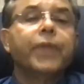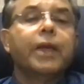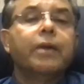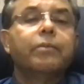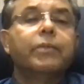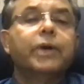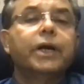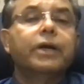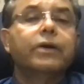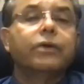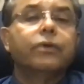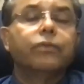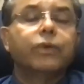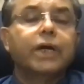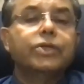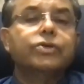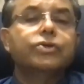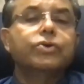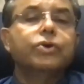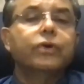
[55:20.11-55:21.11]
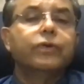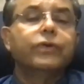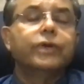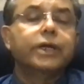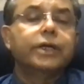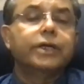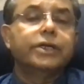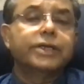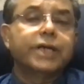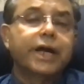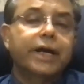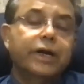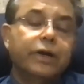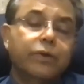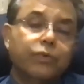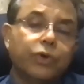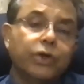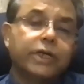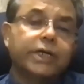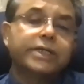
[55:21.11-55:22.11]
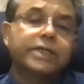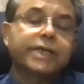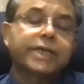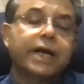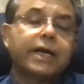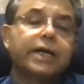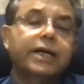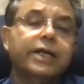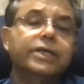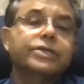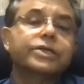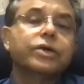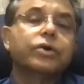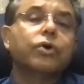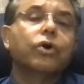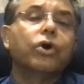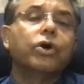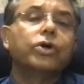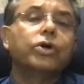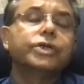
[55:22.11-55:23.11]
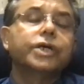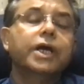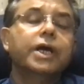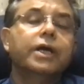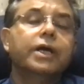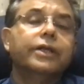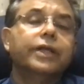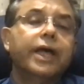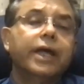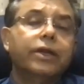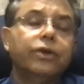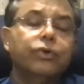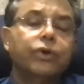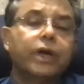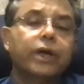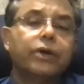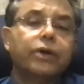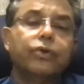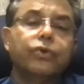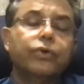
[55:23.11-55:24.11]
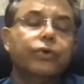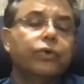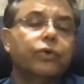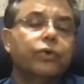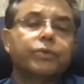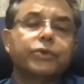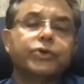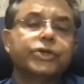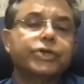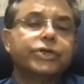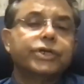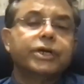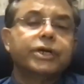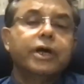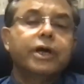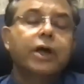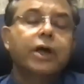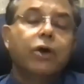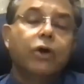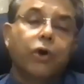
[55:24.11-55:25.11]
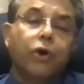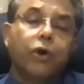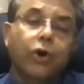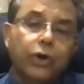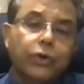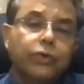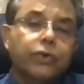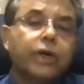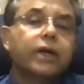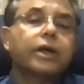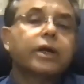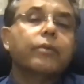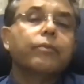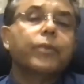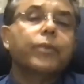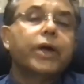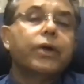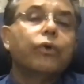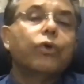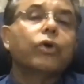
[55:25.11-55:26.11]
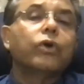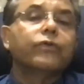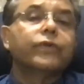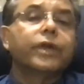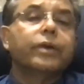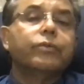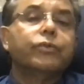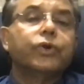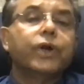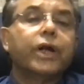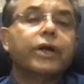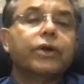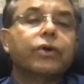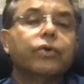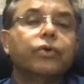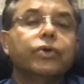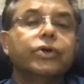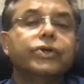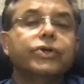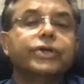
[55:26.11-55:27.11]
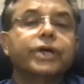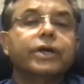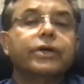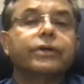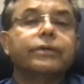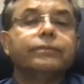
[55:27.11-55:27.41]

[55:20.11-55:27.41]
But once you have decided what exactly is the cause, then you can do your procedure, or you can combine all of them to get a good result.